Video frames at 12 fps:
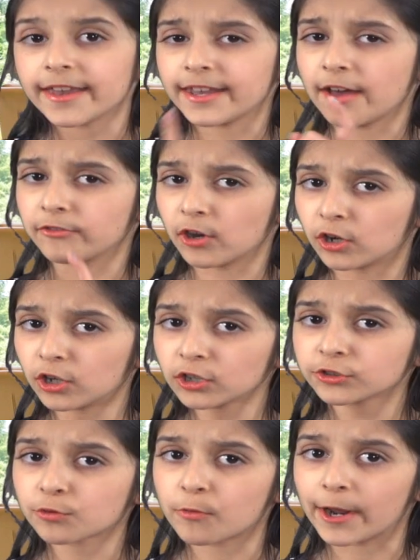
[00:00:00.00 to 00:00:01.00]
Now the
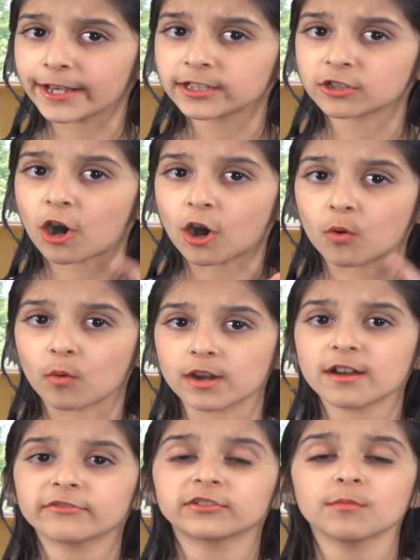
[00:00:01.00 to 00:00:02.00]
earthquakes are
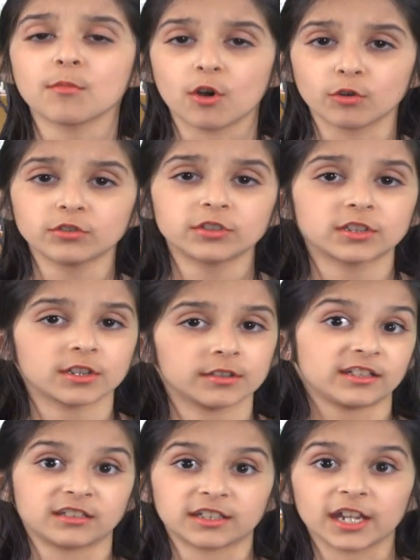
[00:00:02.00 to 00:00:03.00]
one of the most
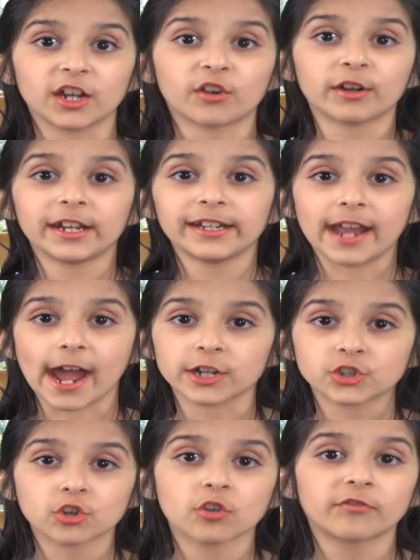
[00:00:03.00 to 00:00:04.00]
scary
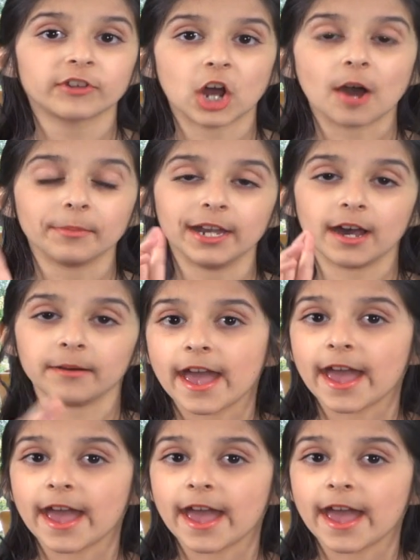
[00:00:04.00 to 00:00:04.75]
natural phenomena,